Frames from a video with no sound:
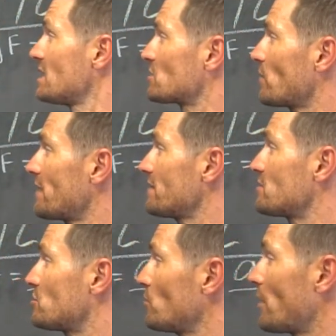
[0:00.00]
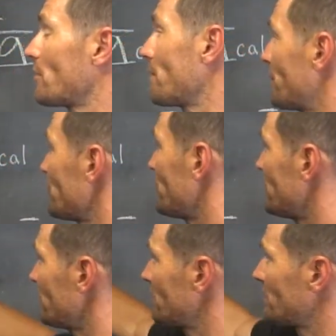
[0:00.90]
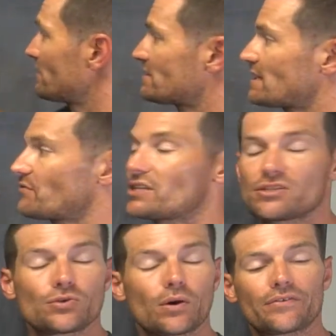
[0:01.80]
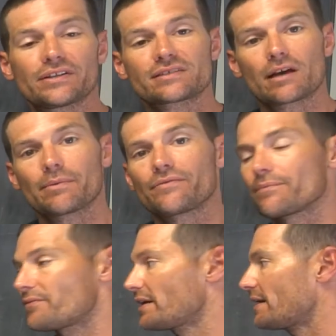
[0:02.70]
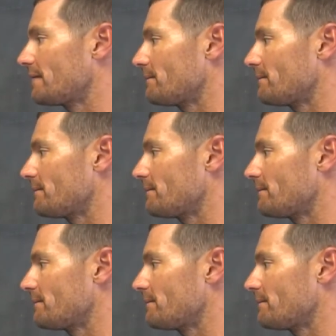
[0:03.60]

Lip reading: So out of this 230, 72 of it is coming from fat.